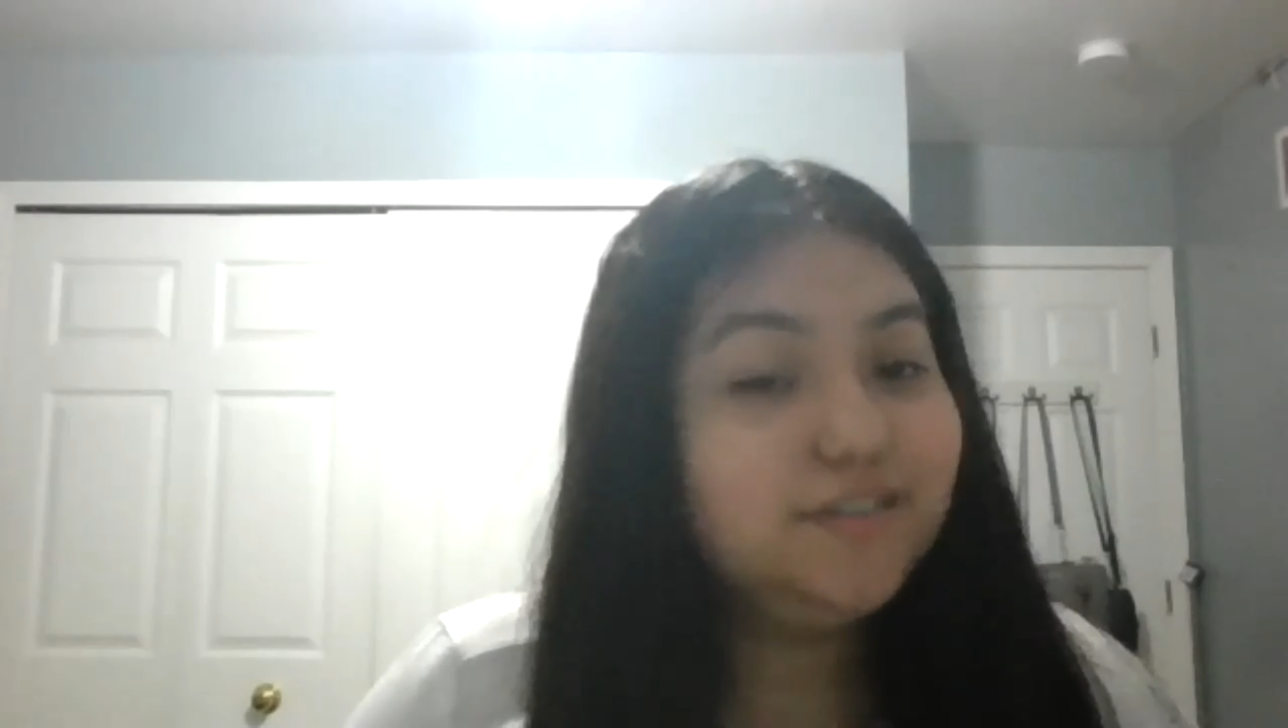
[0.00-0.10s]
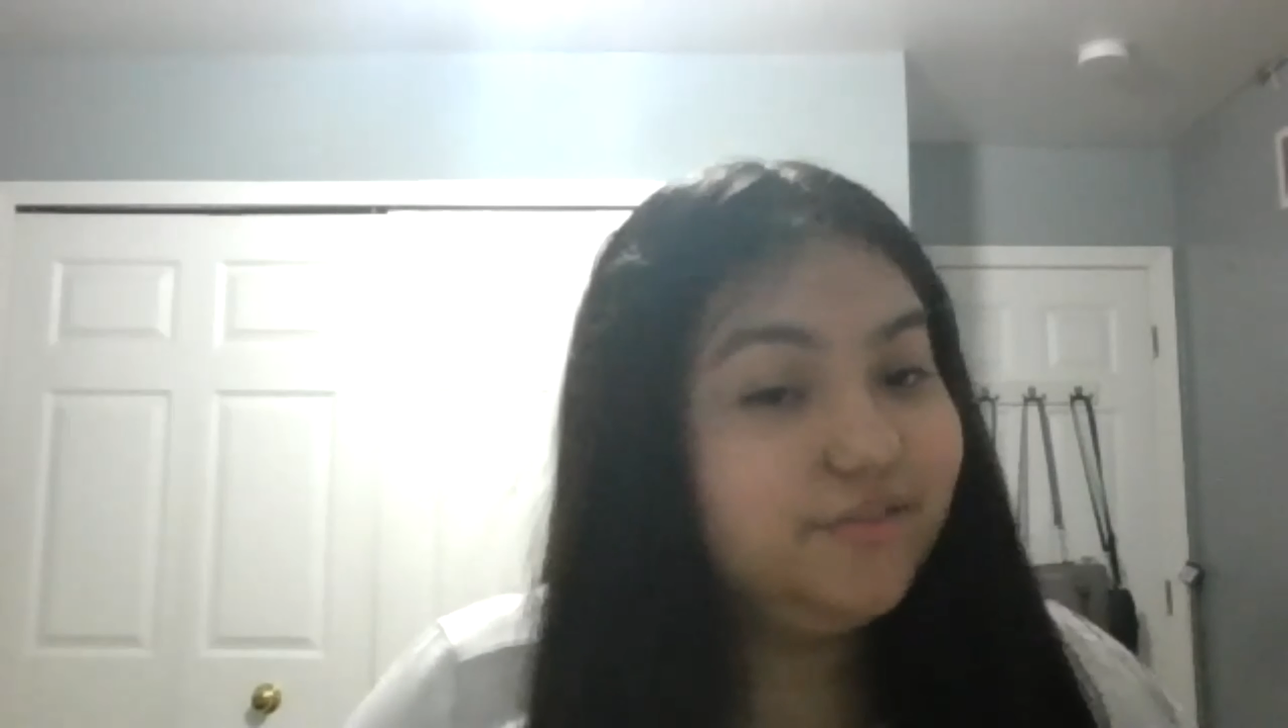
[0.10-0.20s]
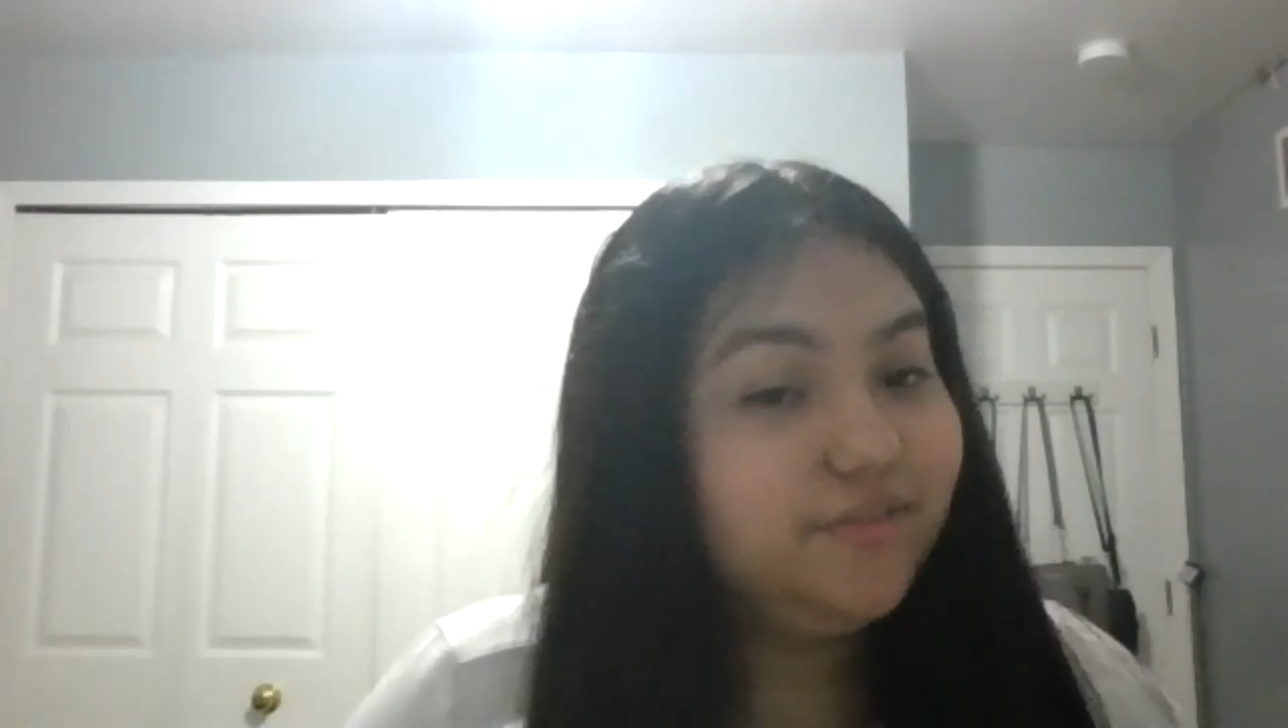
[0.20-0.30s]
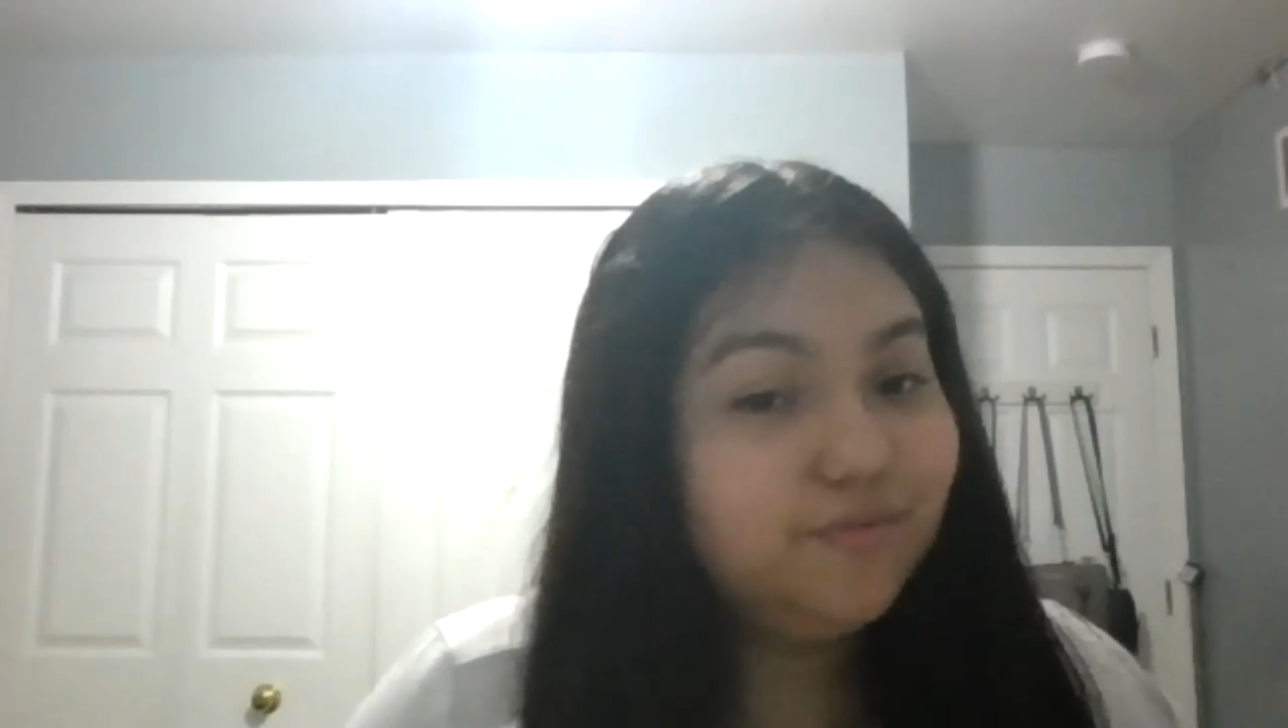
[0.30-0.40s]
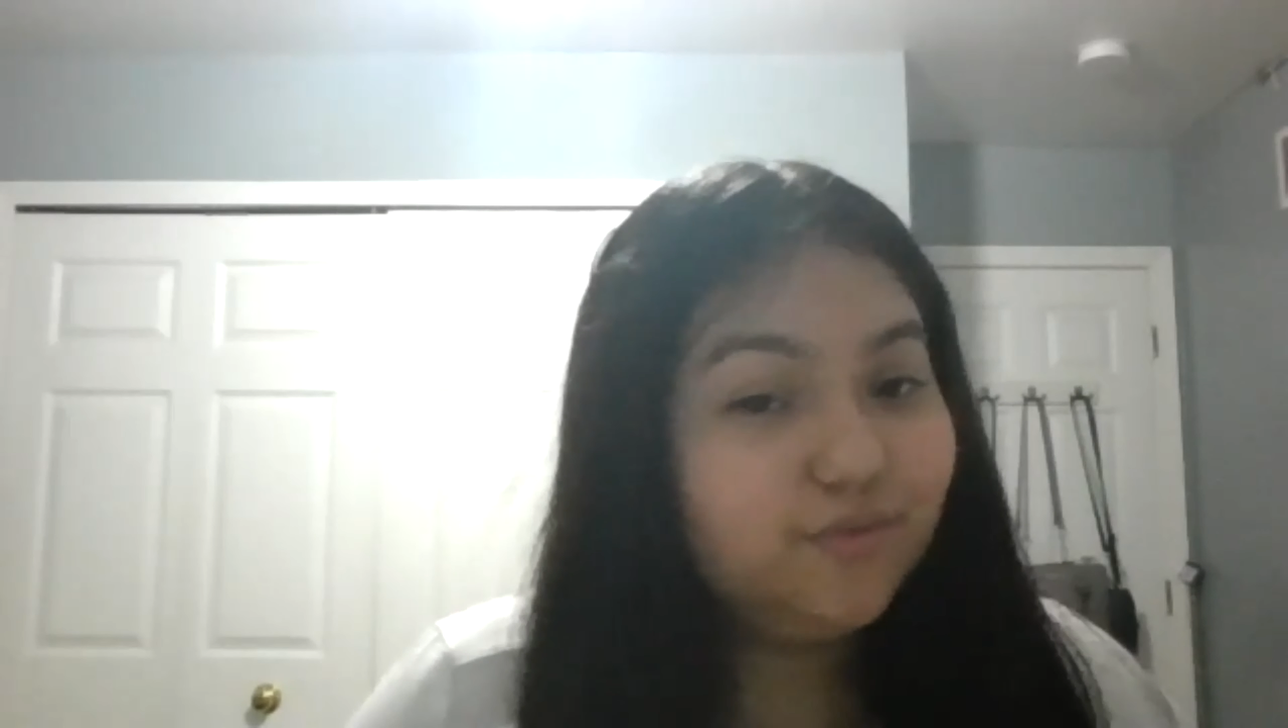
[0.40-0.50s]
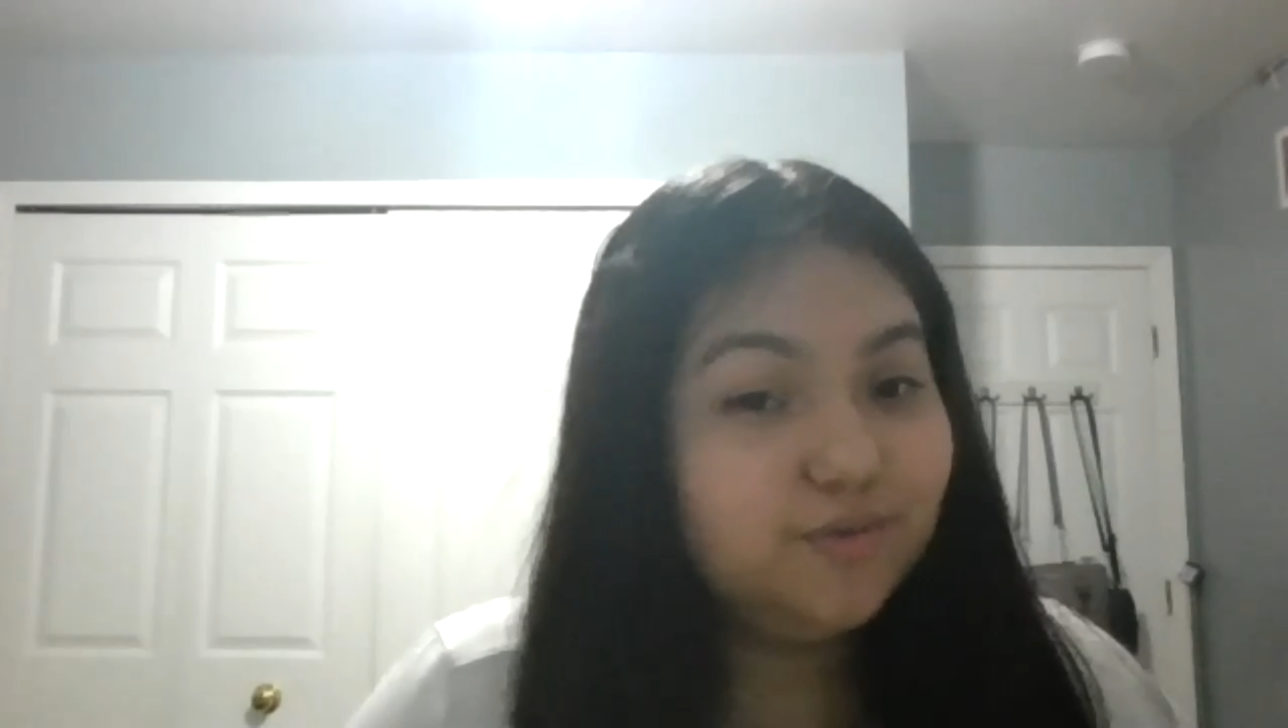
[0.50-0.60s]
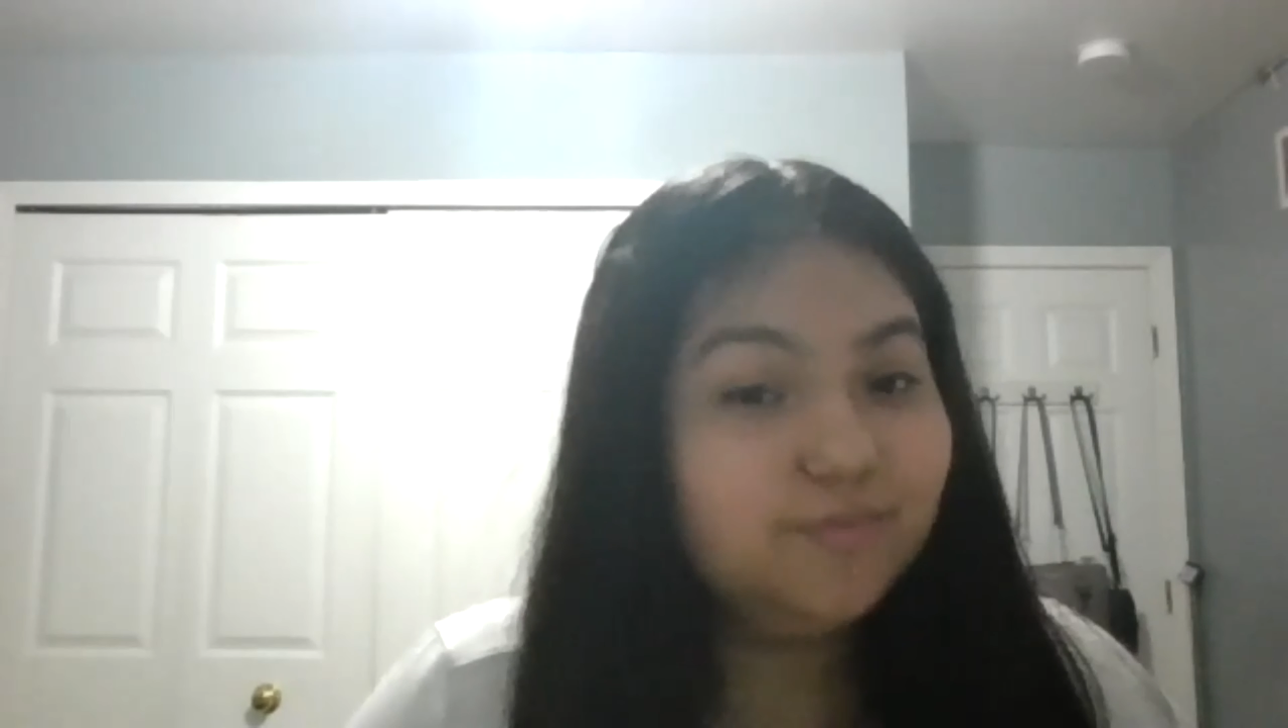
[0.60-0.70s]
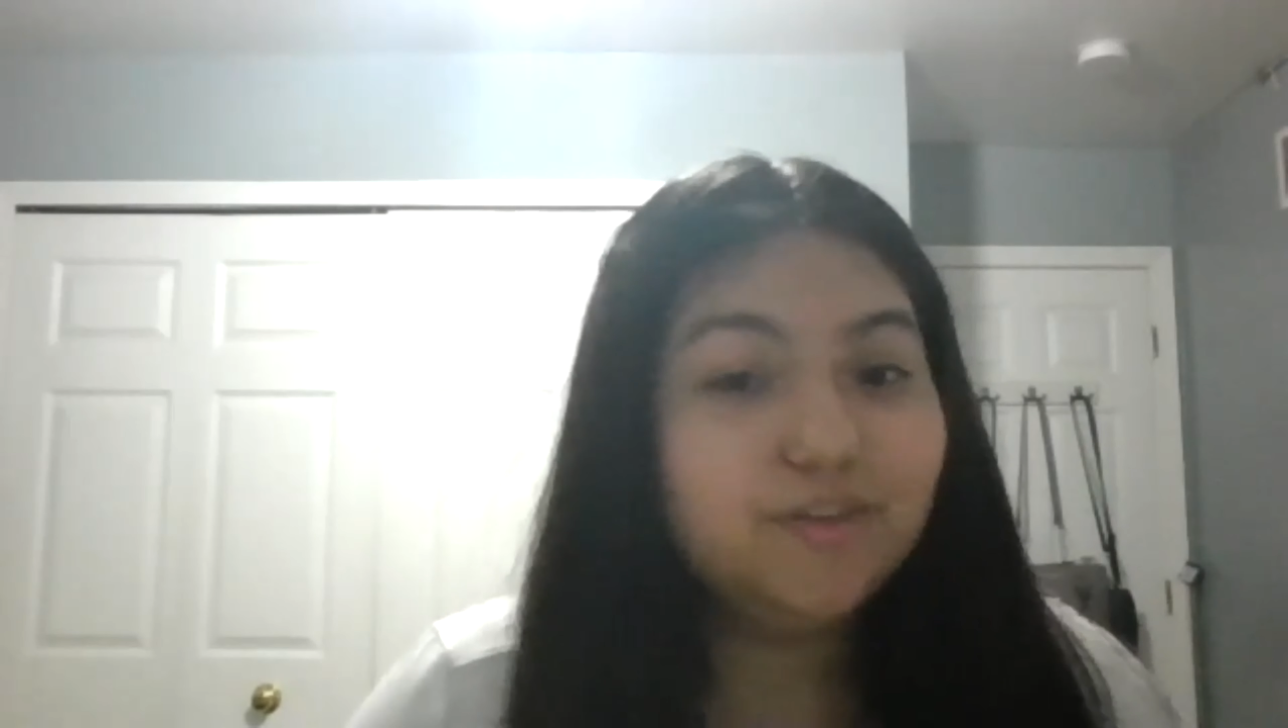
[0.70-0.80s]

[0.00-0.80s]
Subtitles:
different forms